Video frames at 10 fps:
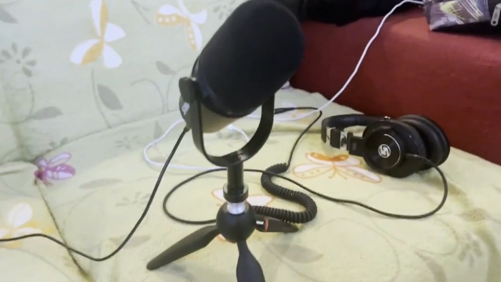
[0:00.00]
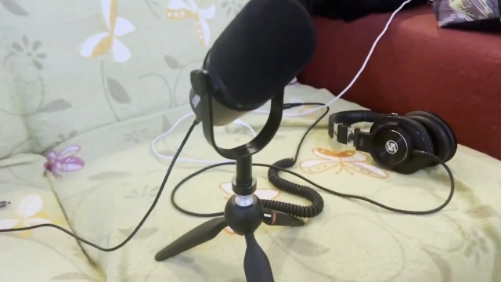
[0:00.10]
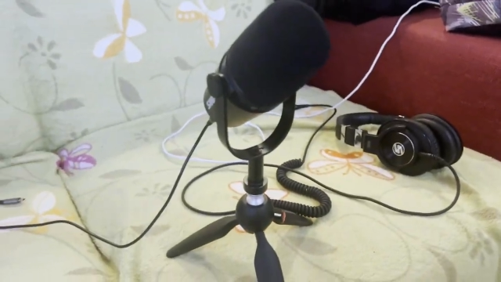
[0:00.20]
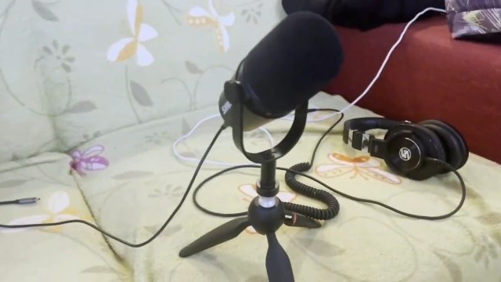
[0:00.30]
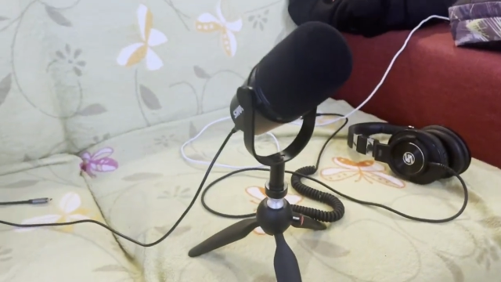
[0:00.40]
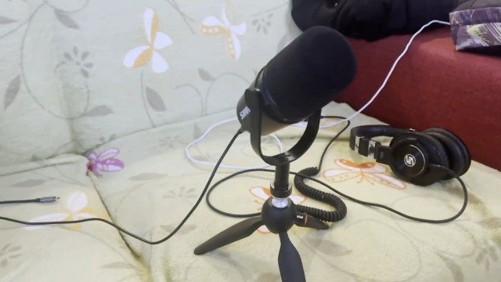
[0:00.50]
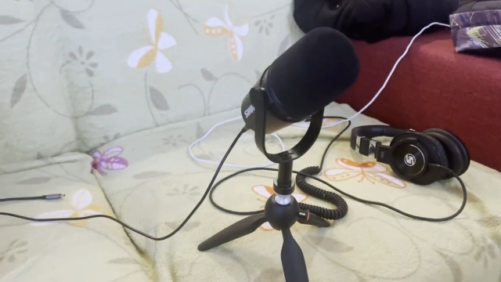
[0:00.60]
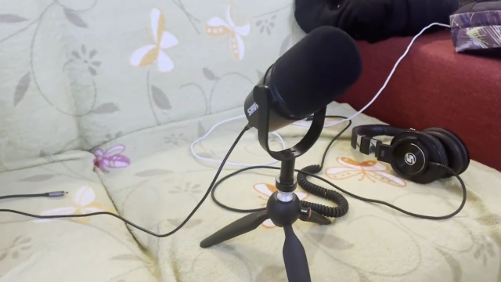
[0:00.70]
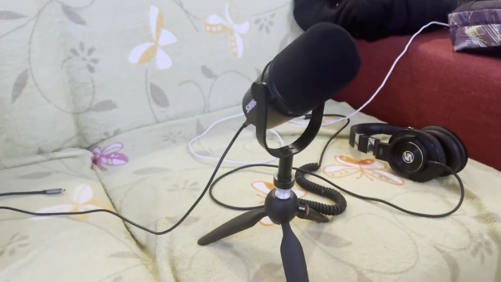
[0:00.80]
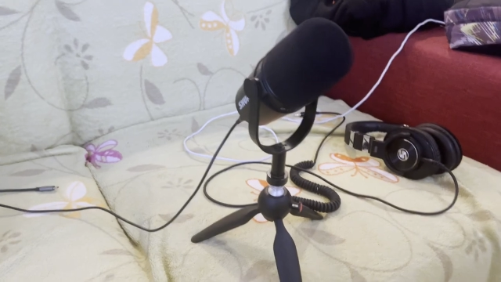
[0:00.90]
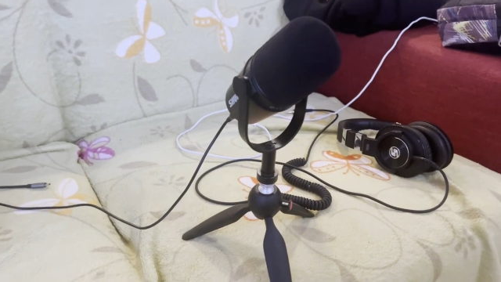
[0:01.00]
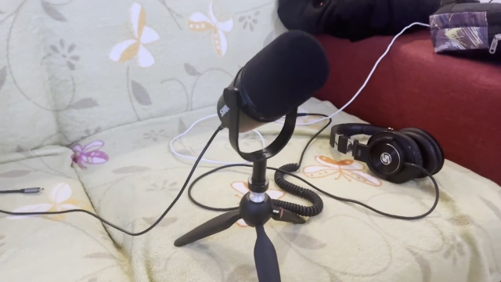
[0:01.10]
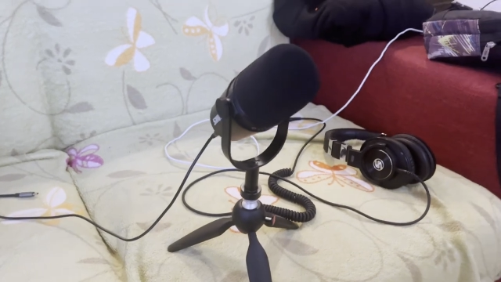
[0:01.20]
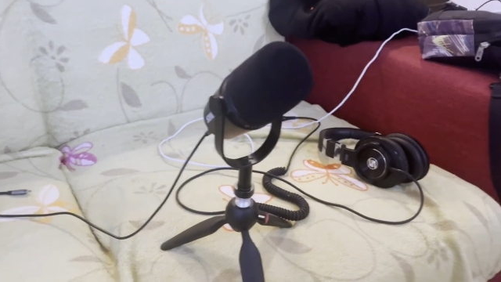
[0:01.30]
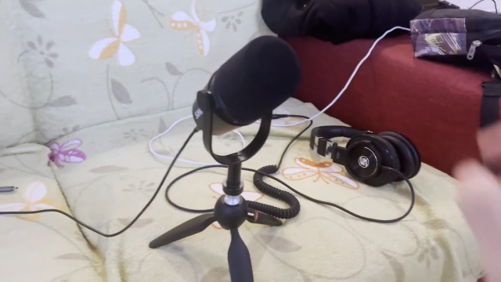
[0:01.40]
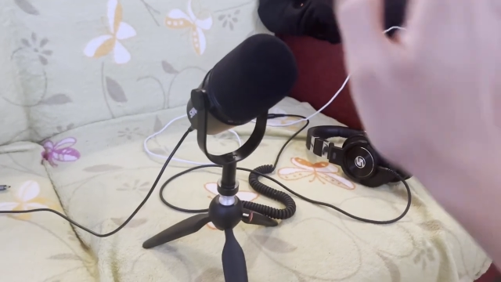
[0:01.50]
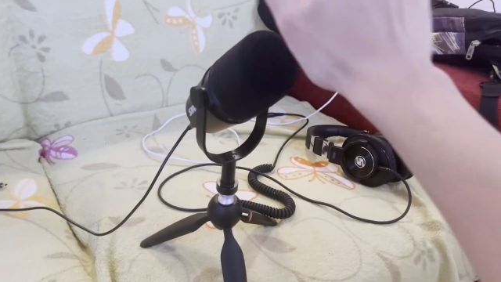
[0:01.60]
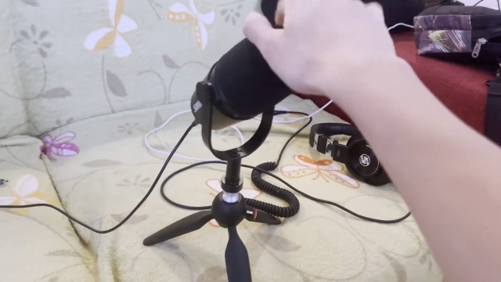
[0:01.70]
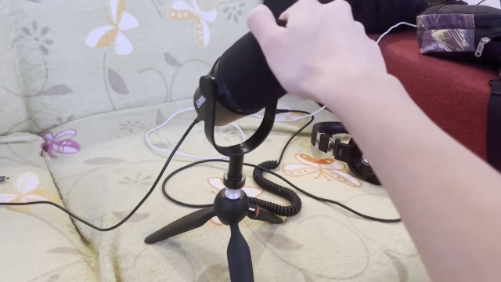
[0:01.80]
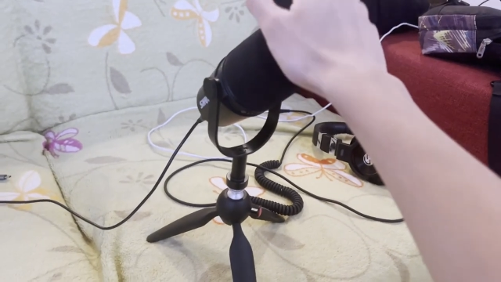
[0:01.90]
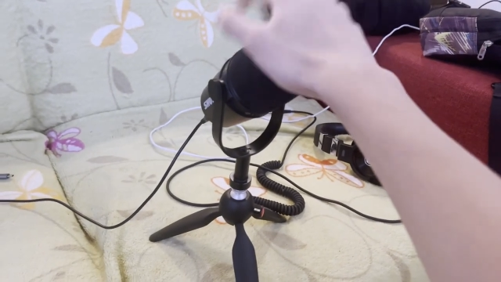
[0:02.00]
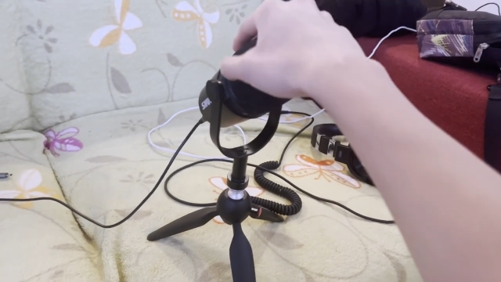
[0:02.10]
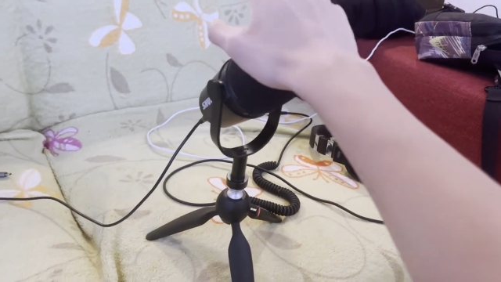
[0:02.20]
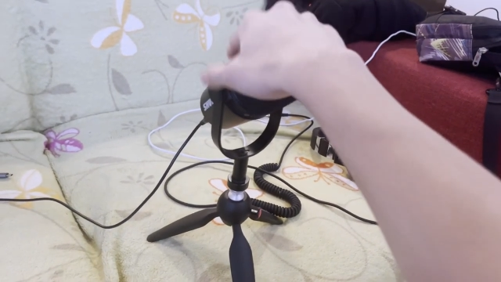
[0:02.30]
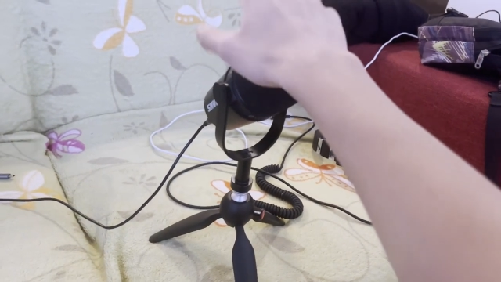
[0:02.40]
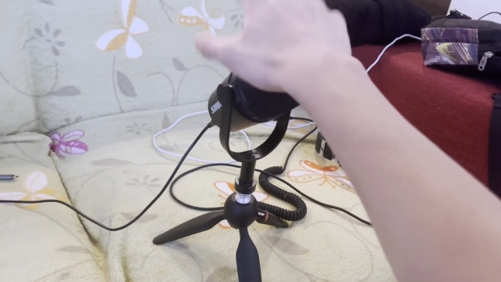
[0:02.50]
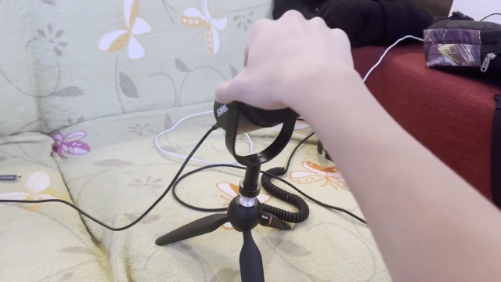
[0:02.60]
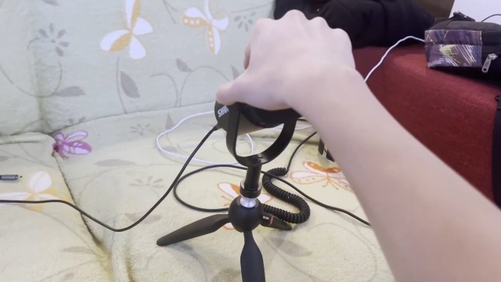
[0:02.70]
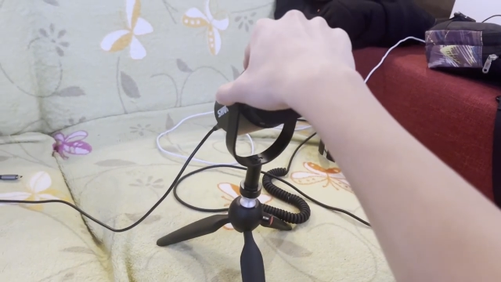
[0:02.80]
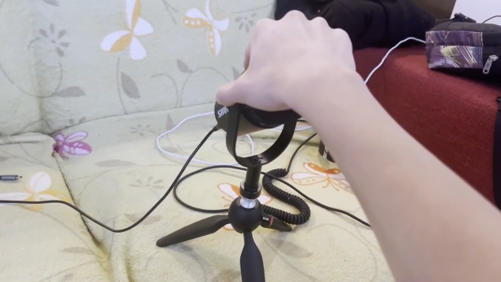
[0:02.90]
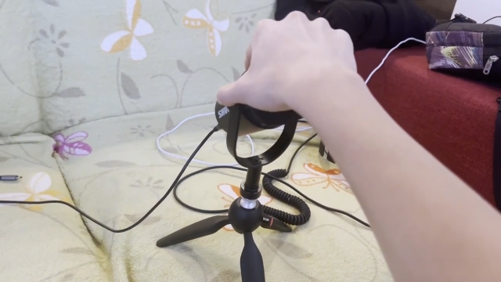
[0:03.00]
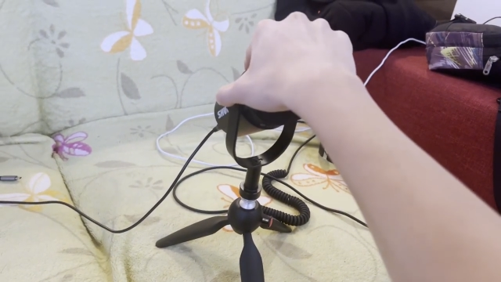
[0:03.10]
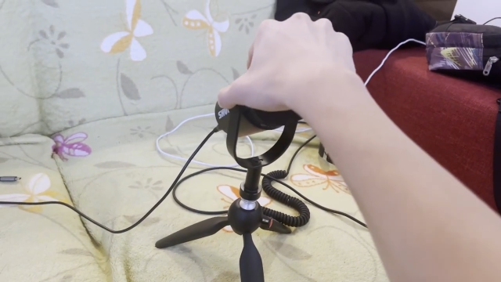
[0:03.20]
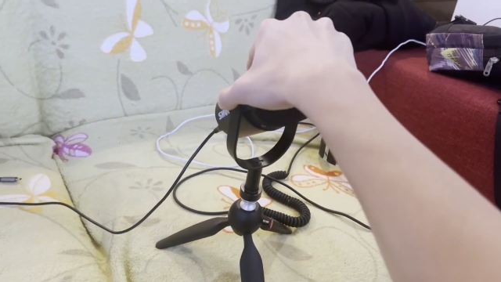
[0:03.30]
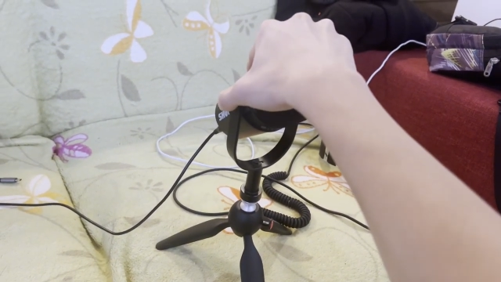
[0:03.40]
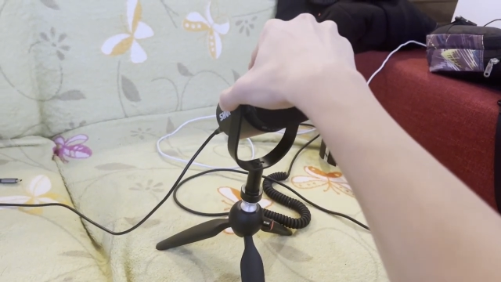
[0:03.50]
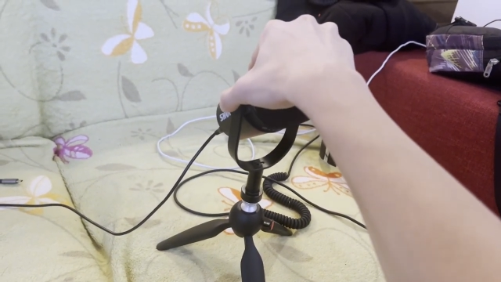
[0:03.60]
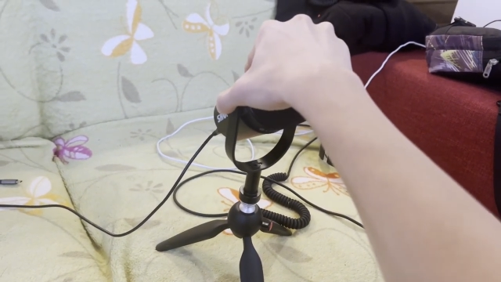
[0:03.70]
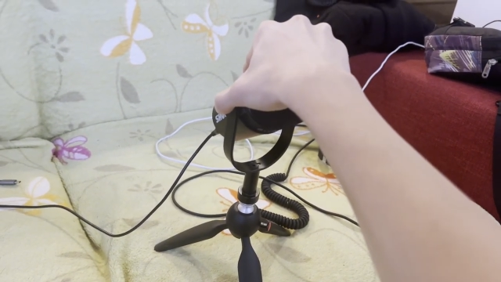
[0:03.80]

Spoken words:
(no speaker visible)